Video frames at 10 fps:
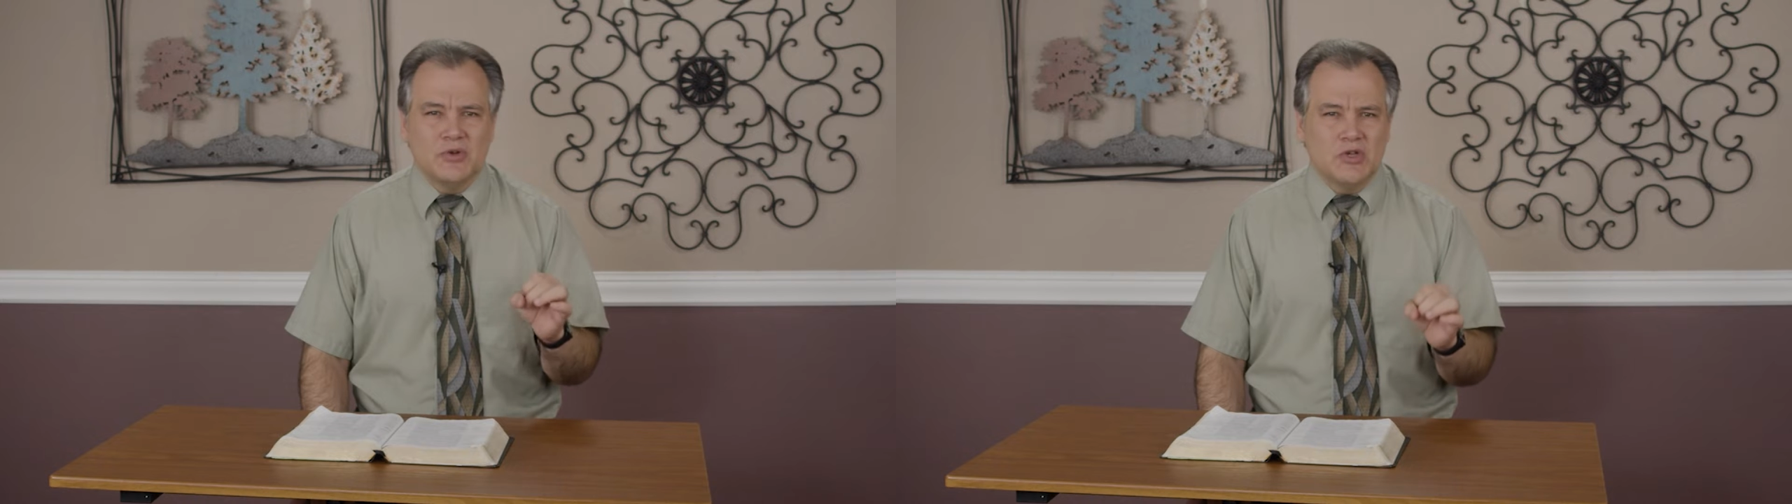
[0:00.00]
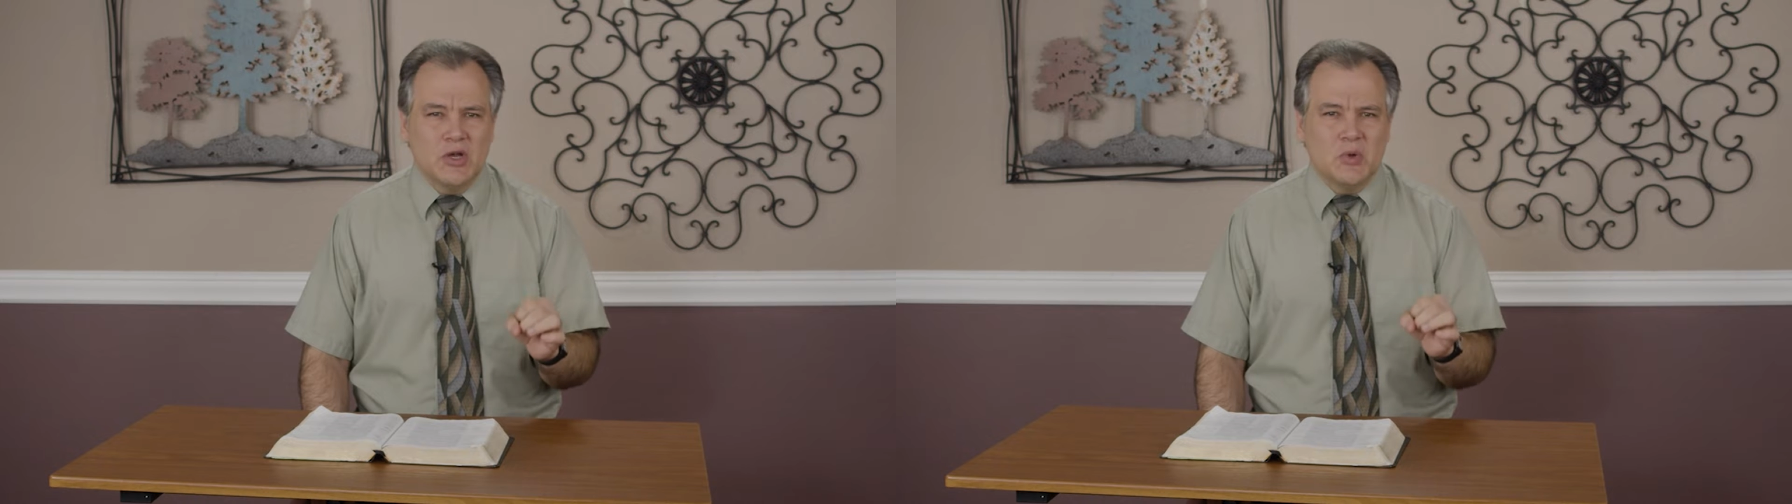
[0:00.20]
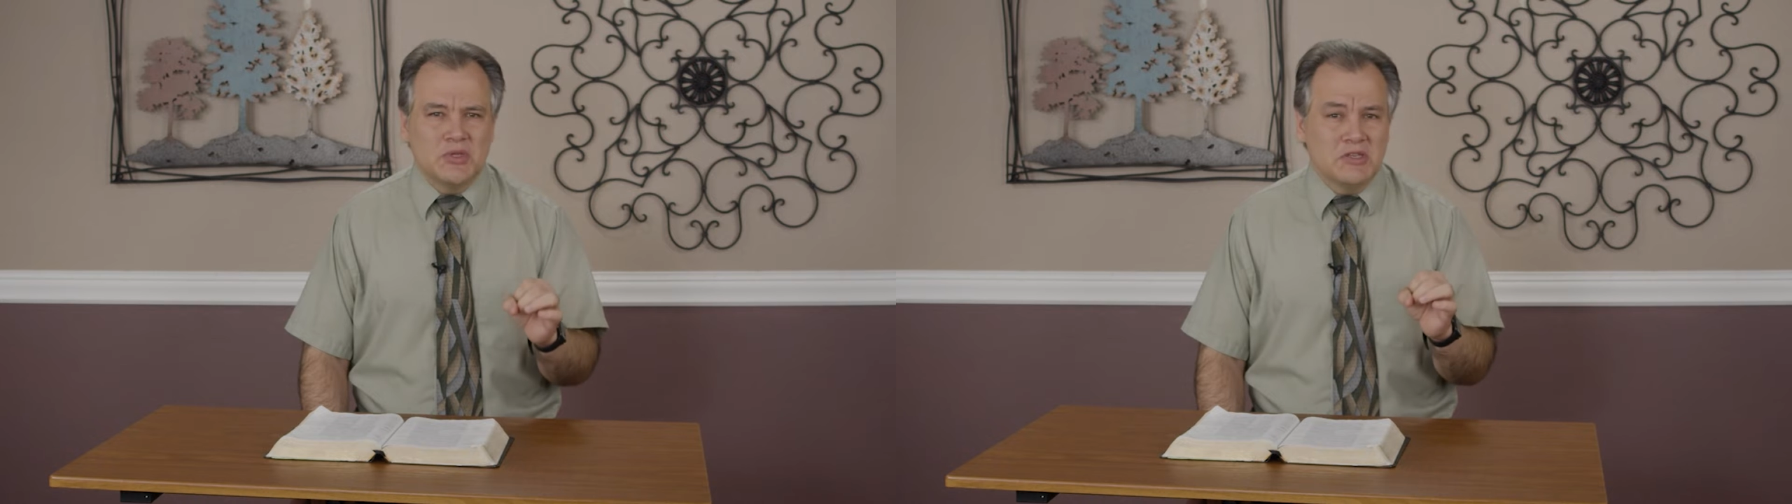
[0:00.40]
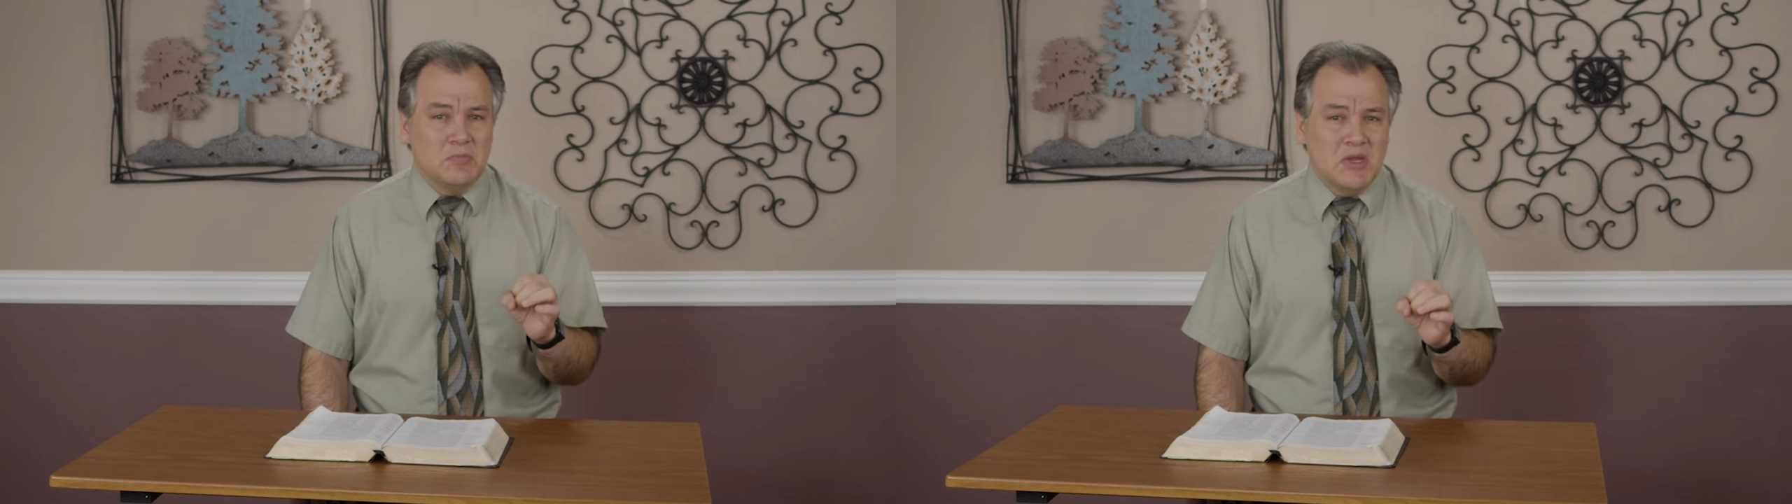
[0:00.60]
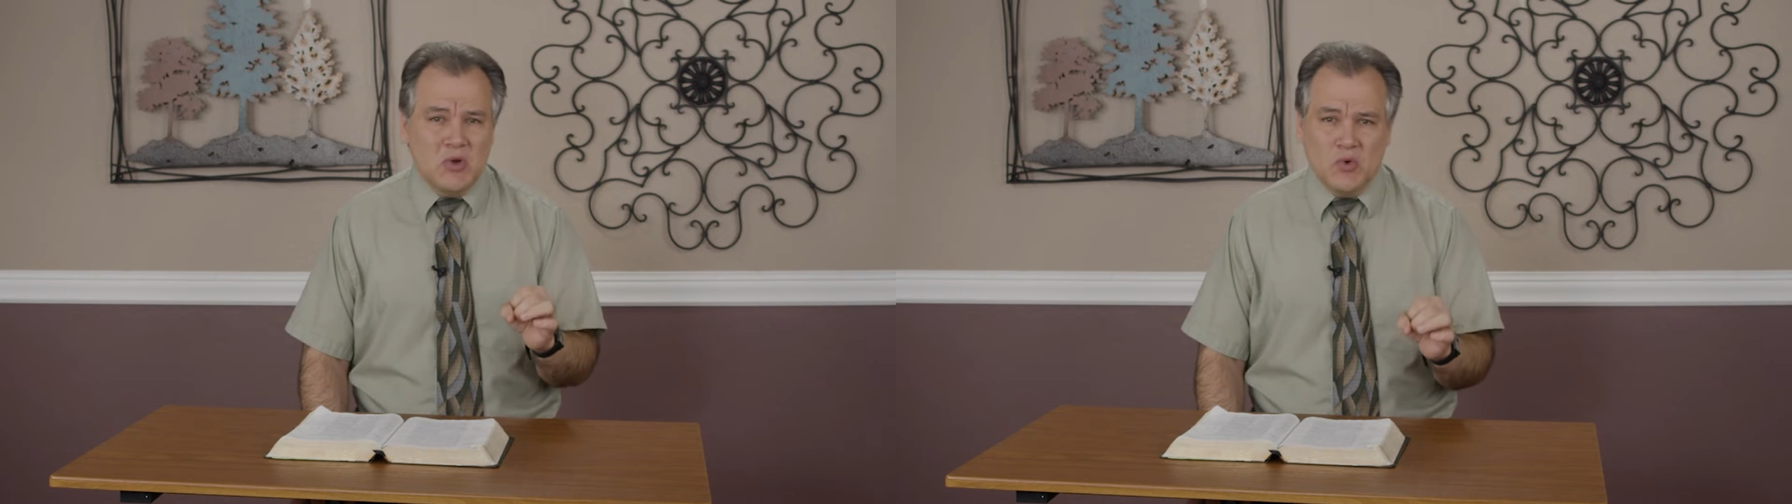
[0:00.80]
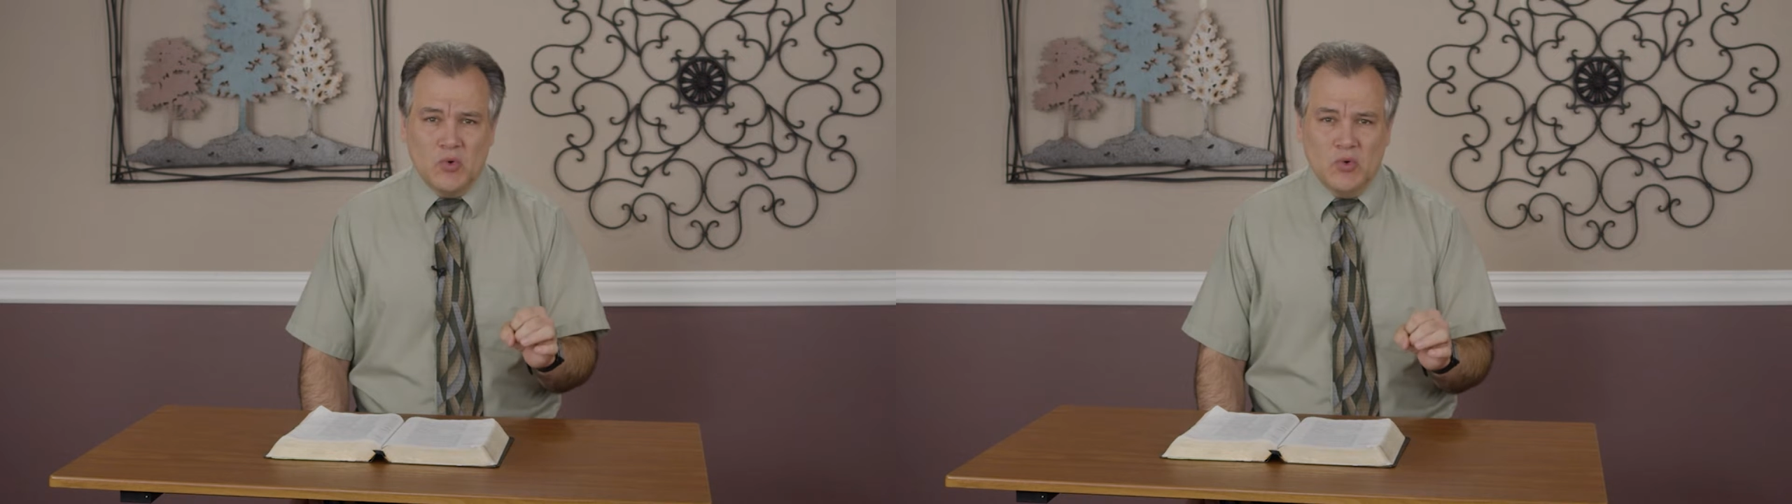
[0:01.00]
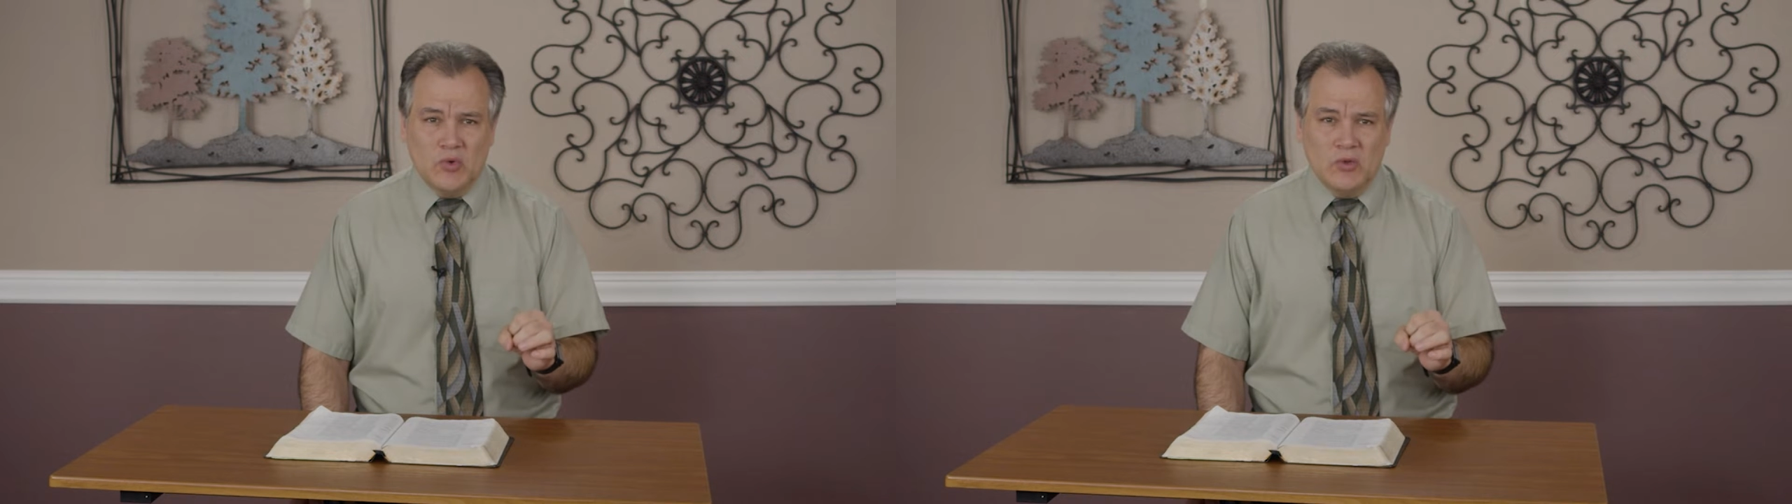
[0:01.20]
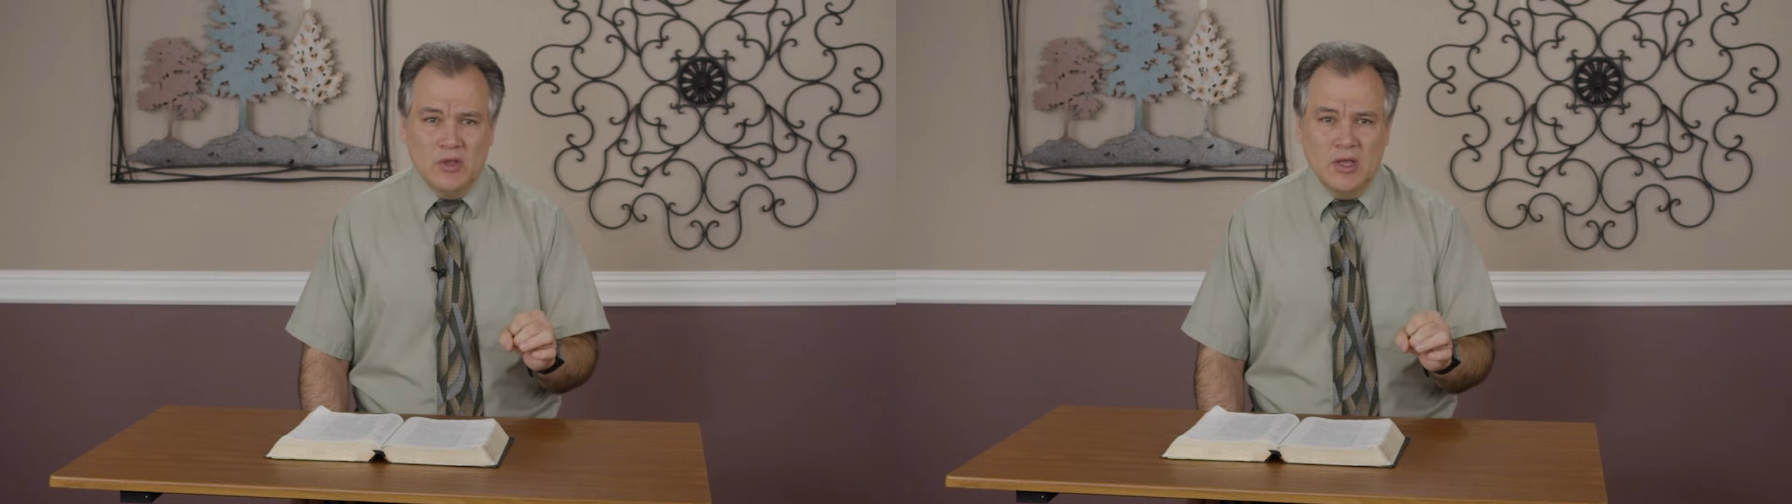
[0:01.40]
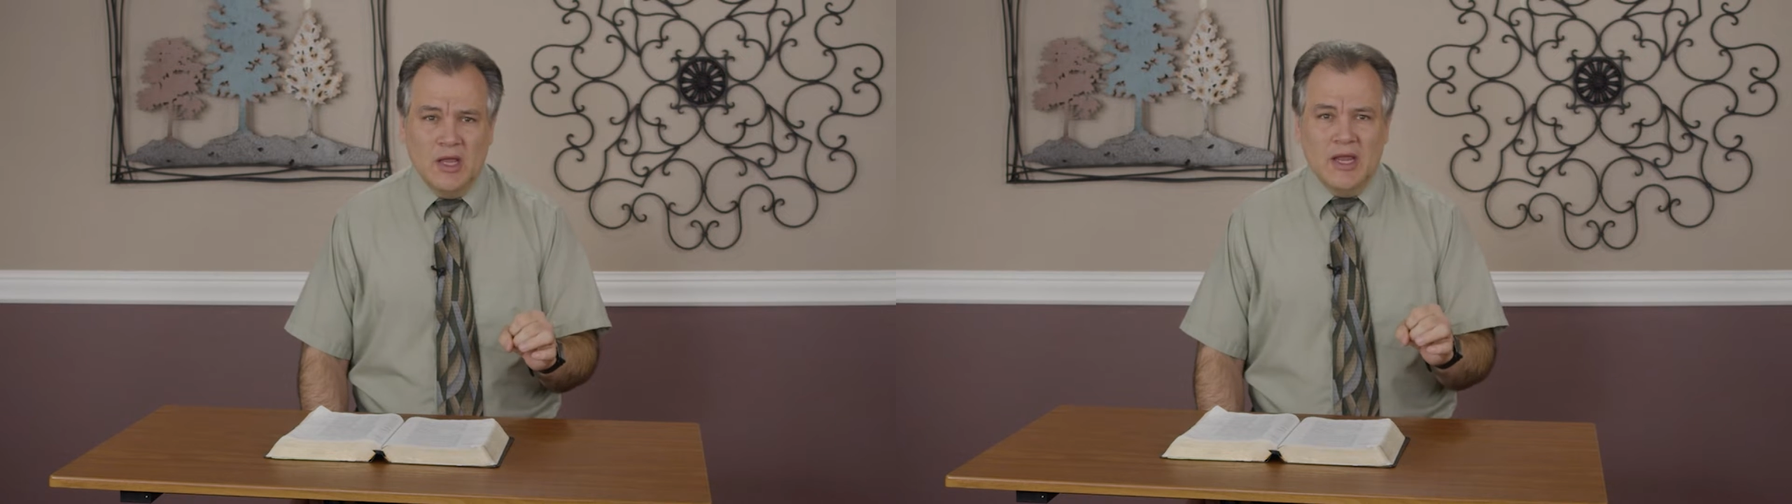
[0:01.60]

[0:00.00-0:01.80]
jokes as being cruel